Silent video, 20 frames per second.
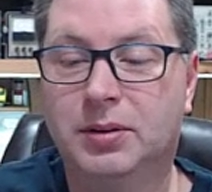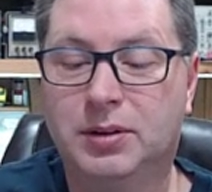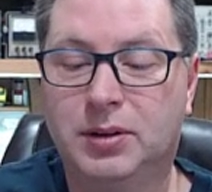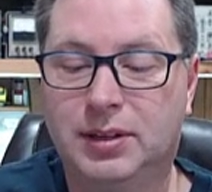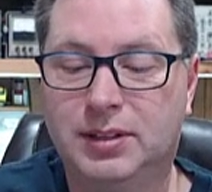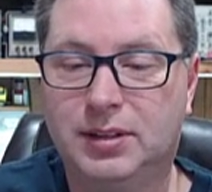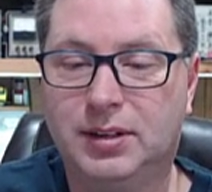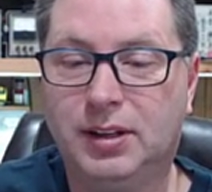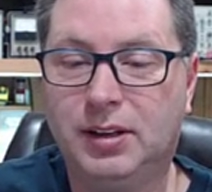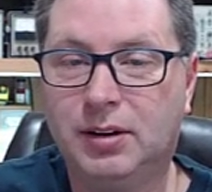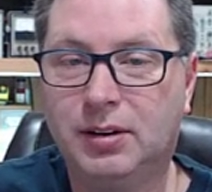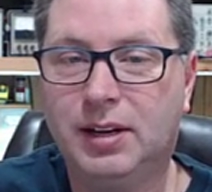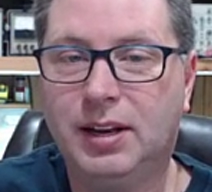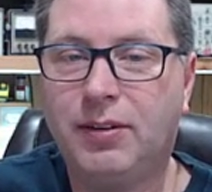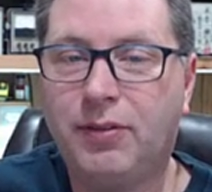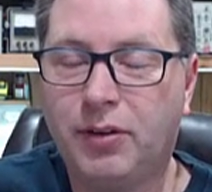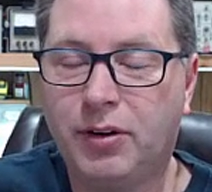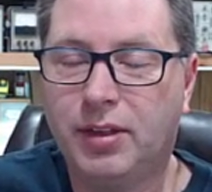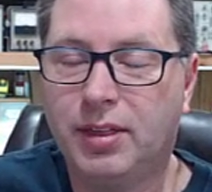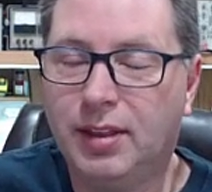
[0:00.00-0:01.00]
So it's a little
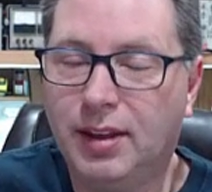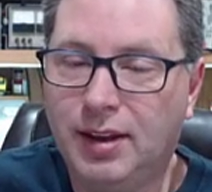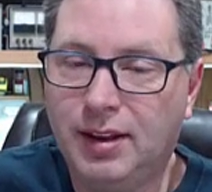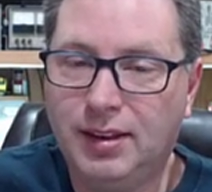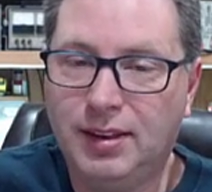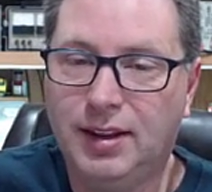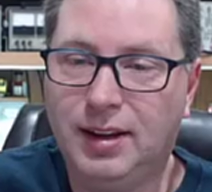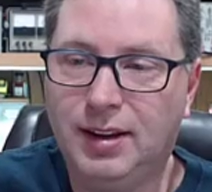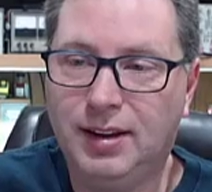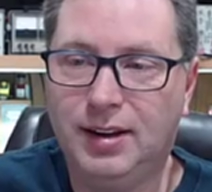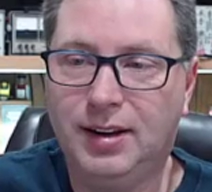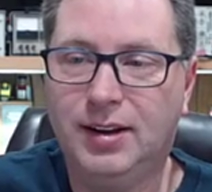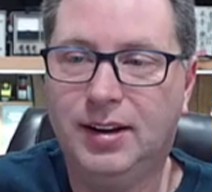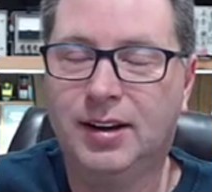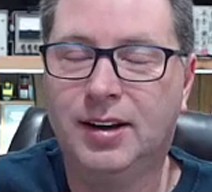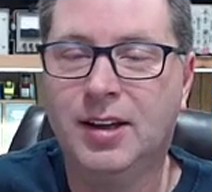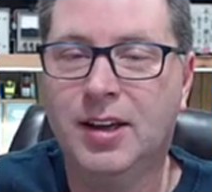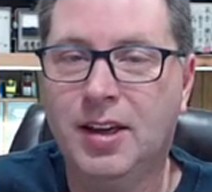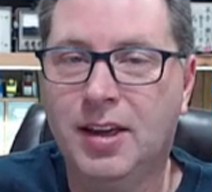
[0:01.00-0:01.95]
different than the